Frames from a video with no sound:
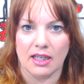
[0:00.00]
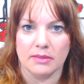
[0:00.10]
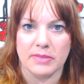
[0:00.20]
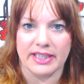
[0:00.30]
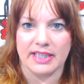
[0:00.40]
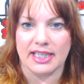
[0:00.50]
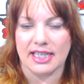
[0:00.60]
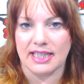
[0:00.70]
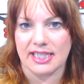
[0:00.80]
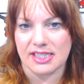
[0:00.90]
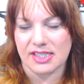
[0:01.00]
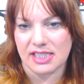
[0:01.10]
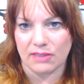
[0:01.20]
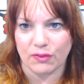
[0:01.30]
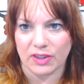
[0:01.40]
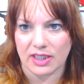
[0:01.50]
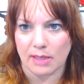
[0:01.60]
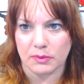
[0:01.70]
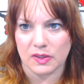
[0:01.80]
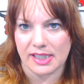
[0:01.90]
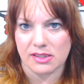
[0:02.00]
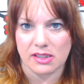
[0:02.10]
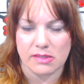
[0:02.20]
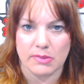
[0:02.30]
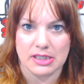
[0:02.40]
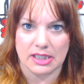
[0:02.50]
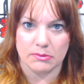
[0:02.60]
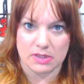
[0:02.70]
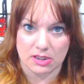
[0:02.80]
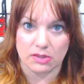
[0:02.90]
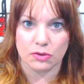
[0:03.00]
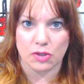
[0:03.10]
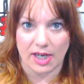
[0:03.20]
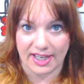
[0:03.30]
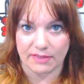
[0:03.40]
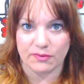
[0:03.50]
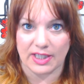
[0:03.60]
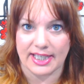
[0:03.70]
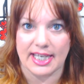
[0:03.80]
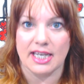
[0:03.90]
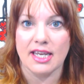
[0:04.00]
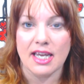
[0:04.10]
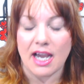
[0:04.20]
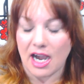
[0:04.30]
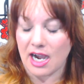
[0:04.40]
And then I let it sit for a couple of days because my skin was a little dry and flaky.